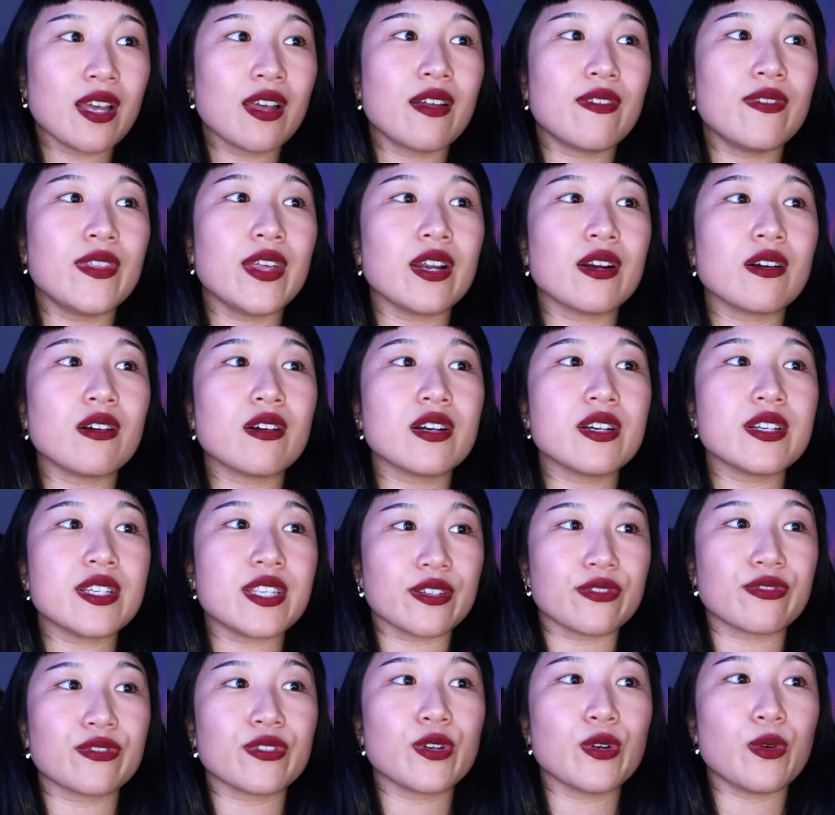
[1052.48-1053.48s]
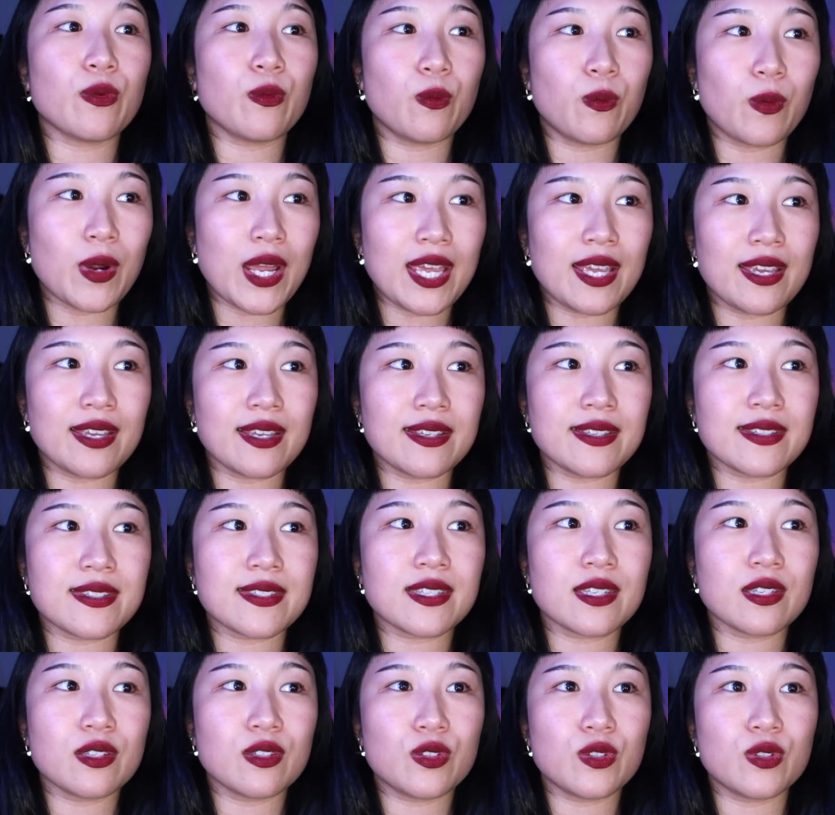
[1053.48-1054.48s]
There are different
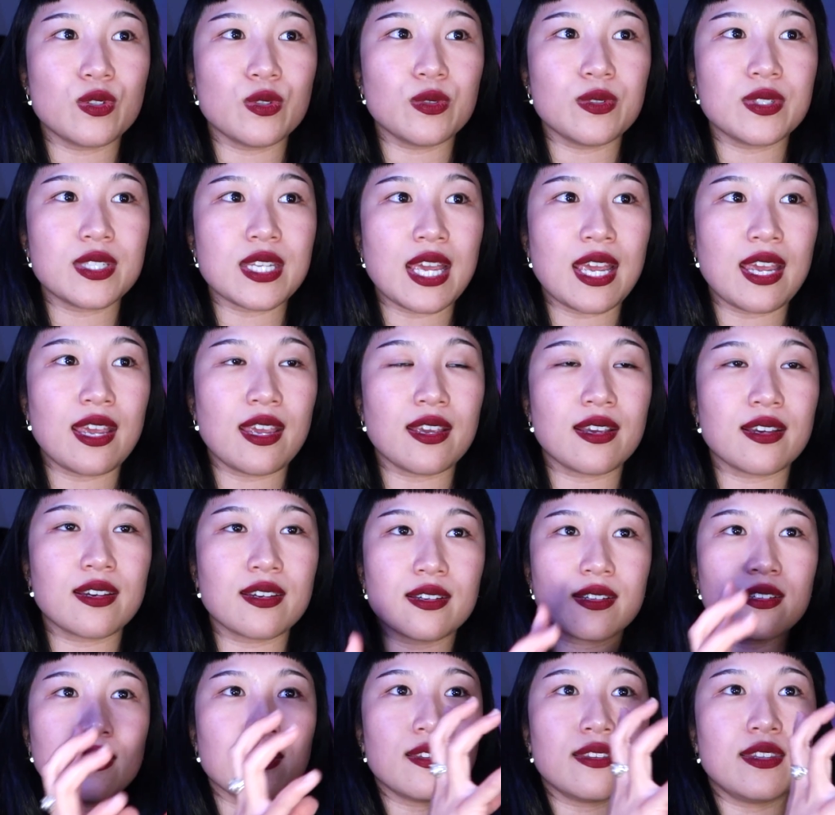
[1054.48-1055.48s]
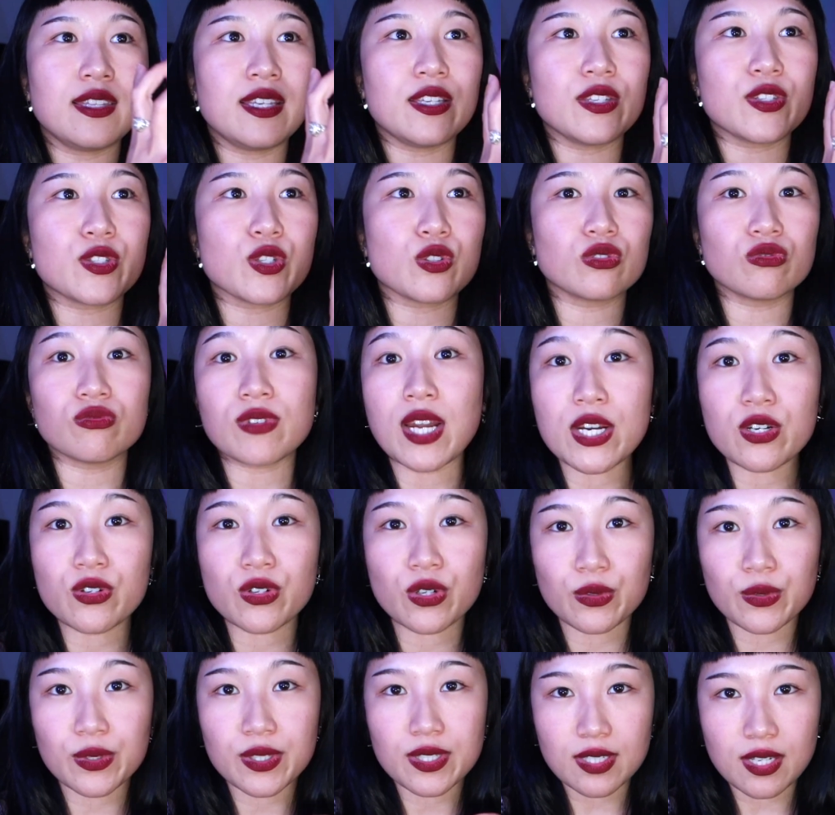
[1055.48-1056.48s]
ways to take these
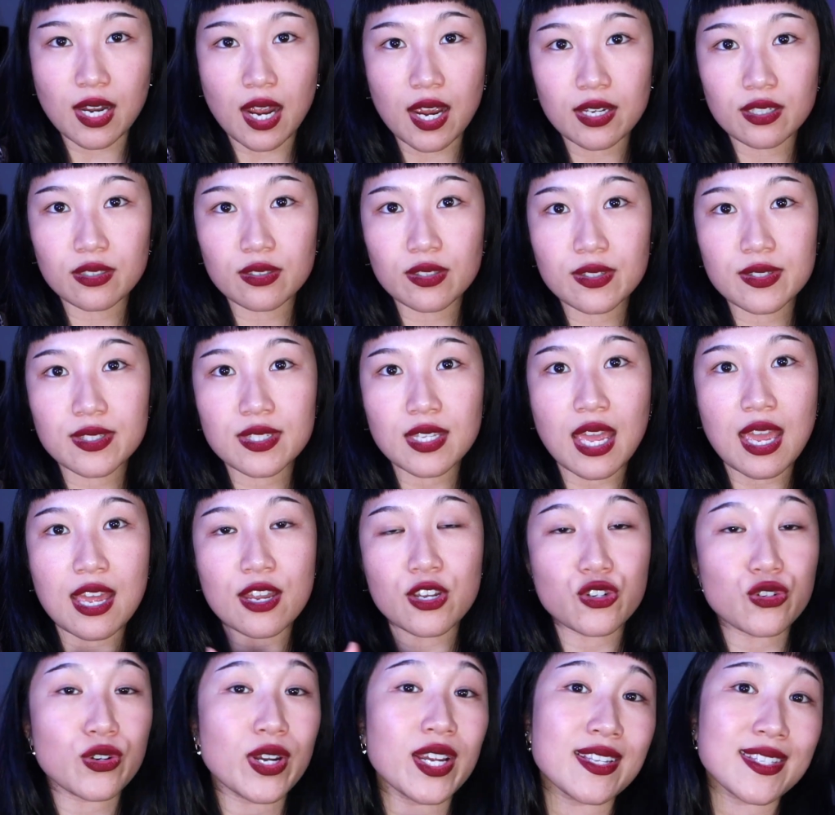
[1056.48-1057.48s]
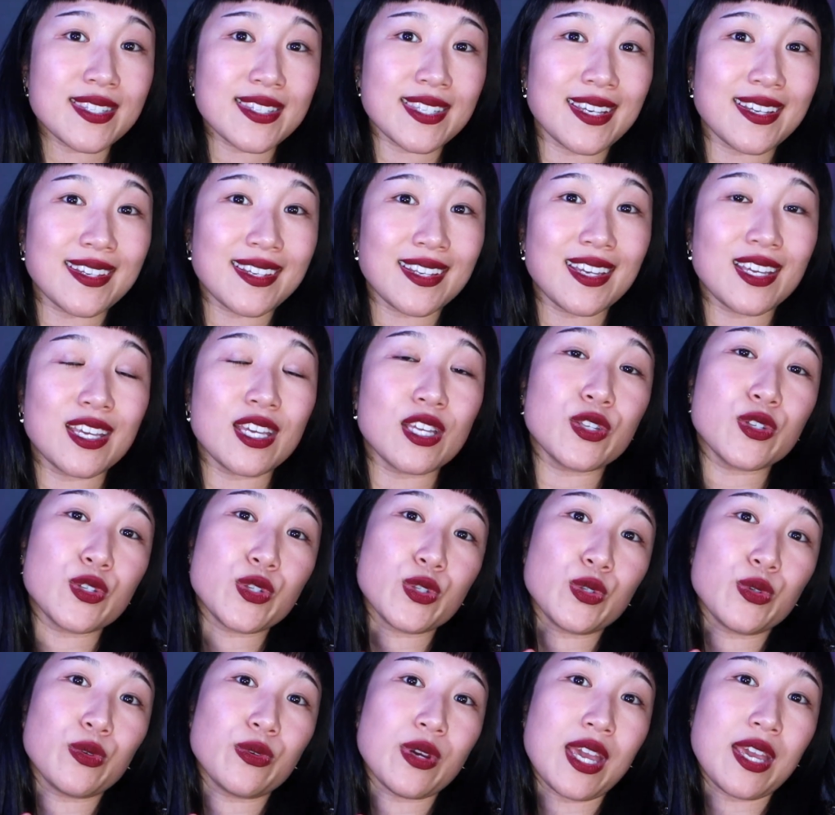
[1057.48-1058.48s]
retro styles and translate it
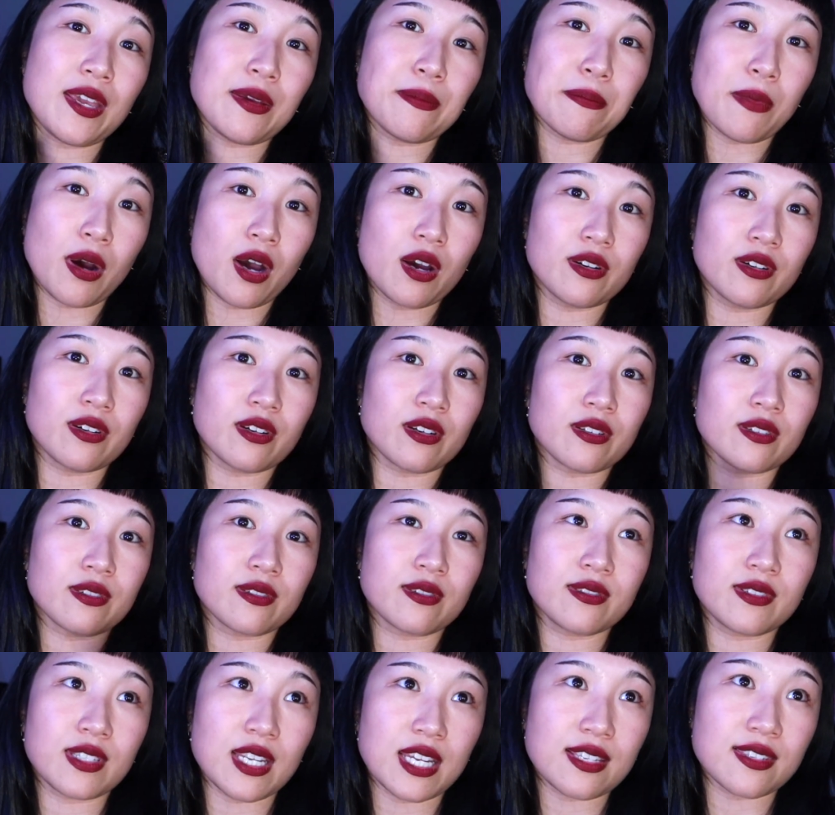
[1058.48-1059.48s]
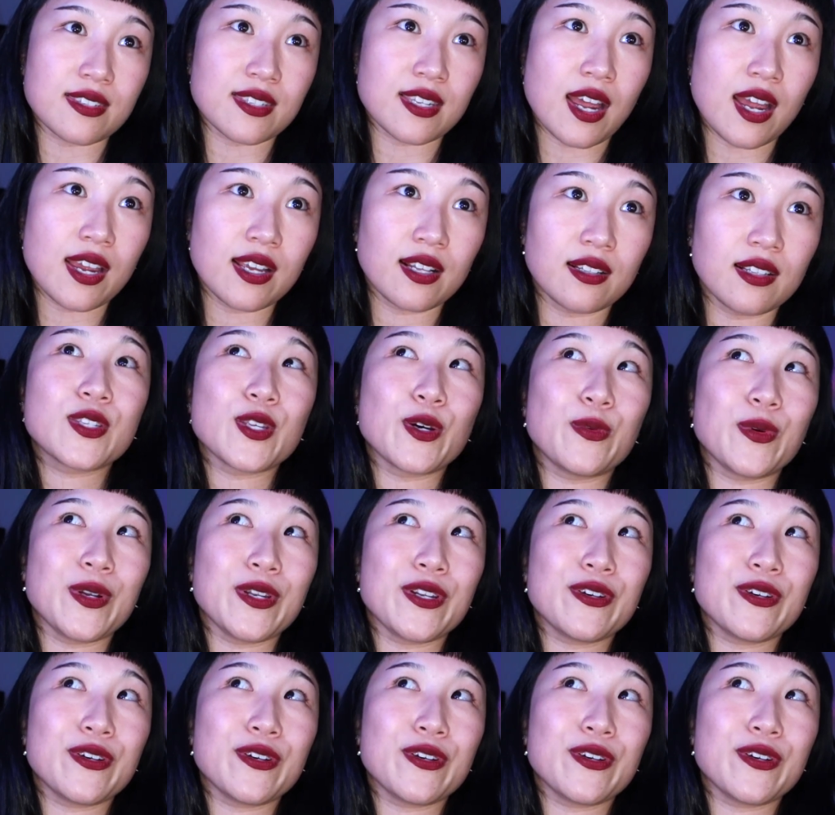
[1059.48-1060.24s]
into a modern day style. So one